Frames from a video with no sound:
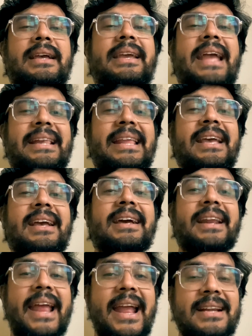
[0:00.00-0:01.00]
getting
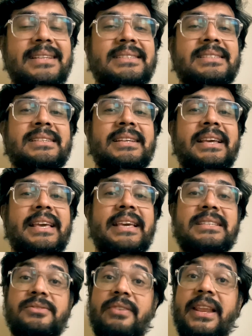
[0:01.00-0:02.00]
grades
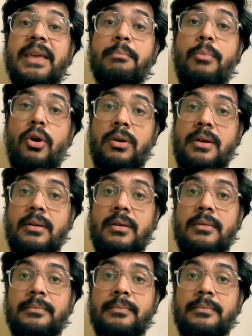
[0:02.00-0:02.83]
is very important.